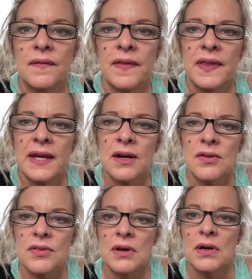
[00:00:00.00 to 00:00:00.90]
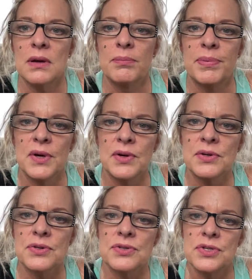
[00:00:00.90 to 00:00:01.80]
They're the
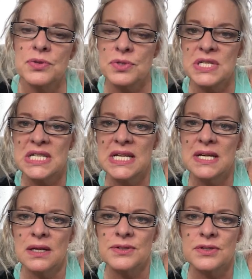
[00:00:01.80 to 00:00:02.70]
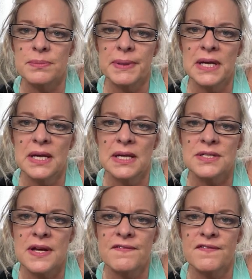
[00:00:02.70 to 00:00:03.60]
burners you see under
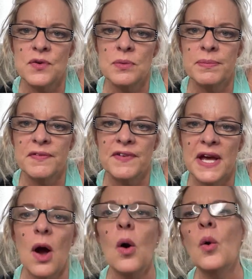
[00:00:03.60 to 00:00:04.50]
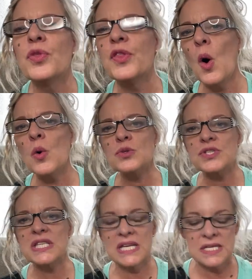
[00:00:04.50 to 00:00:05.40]
pans at food buffet. Oh, those
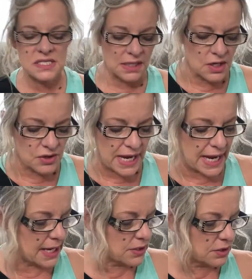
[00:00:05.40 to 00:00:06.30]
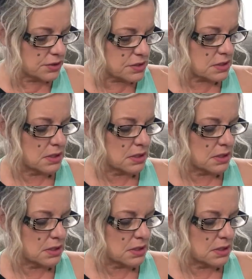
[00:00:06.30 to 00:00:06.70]
things, the little candles?